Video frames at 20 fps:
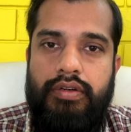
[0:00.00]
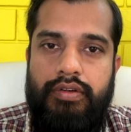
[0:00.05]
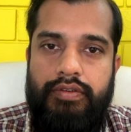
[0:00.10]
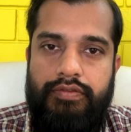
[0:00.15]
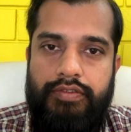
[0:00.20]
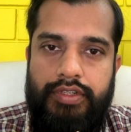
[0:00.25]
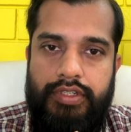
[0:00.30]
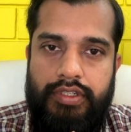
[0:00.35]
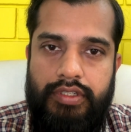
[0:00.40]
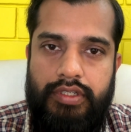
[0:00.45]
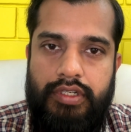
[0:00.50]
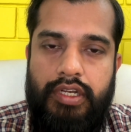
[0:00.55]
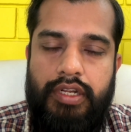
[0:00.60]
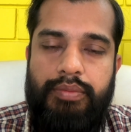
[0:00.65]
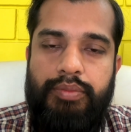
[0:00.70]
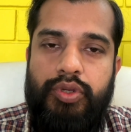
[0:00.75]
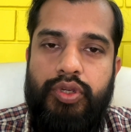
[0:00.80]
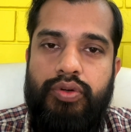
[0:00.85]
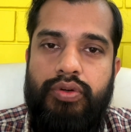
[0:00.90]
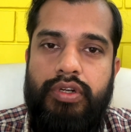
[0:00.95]
which is
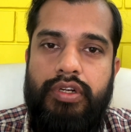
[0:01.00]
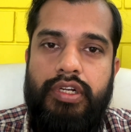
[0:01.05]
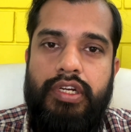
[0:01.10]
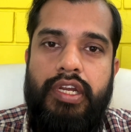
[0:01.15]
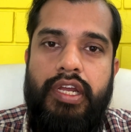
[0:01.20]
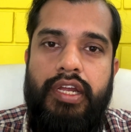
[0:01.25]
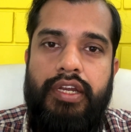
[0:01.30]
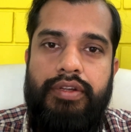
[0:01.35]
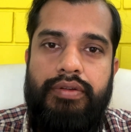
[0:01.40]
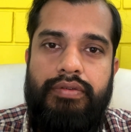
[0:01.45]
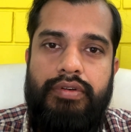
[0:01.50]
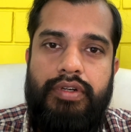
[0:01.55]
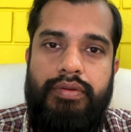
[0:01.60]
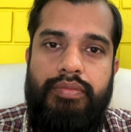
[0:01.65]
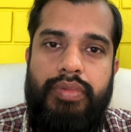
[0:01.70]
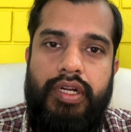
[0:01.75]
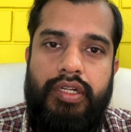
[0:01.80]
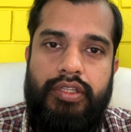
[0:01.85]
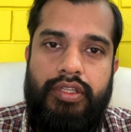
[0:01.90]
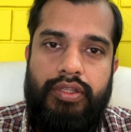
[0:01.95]
Karma Yoga, Jnana Yoga,
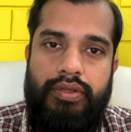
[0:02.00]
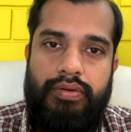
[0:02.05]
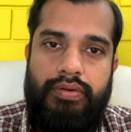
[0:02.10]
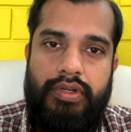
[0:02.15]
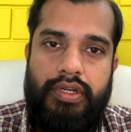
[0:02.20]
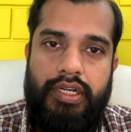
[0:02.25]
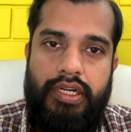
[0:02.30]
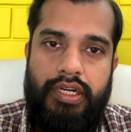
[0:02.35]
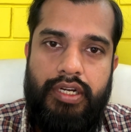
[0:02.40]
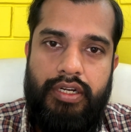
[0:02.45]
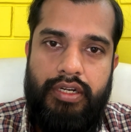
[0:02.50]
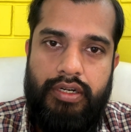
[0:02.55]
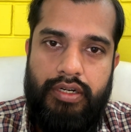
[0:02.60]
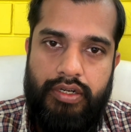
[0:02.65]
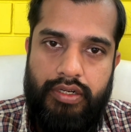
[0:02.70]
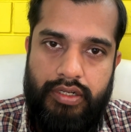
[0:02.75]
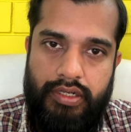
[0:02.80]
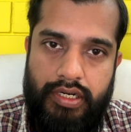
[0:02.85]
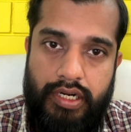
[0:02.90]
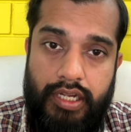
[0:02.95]
Bhakti Yoga and
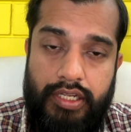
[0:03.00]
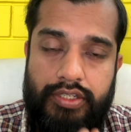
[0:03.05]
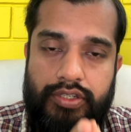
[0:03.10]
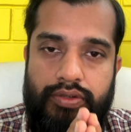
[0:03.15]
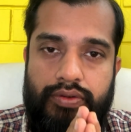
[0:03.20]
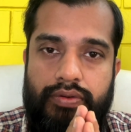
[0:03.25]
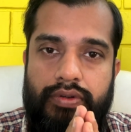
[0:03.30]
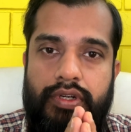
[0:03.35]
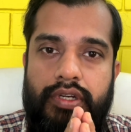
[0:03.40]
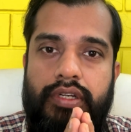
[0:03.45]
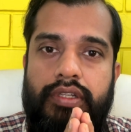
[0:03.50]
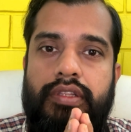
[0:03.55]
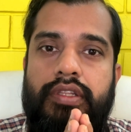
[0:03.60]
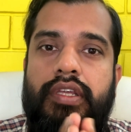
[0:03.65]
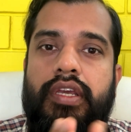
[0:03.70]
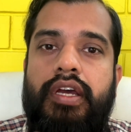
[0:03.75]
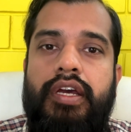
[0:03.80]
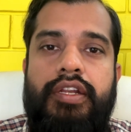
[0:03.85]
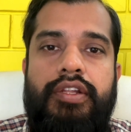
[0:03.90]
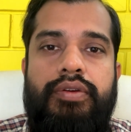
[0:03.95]
Raja Yoga and
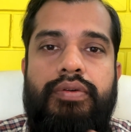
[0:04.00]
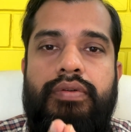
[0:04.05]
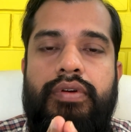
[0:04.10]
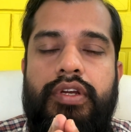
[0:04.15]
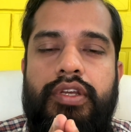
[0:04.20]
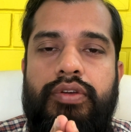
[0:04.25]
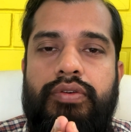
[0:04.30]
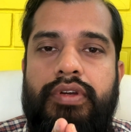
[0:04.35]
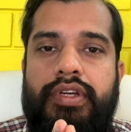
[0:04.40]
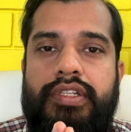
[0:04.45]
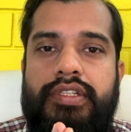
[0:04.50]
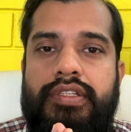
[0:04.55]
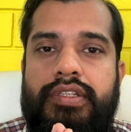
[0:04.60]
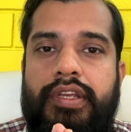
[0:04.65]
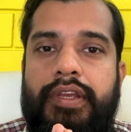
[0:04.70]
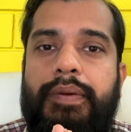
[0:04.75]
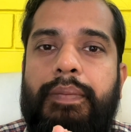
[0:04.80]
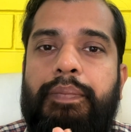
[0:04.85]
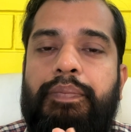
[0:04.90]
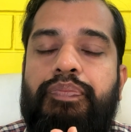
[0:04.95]
Dhyana Yoga, you can say.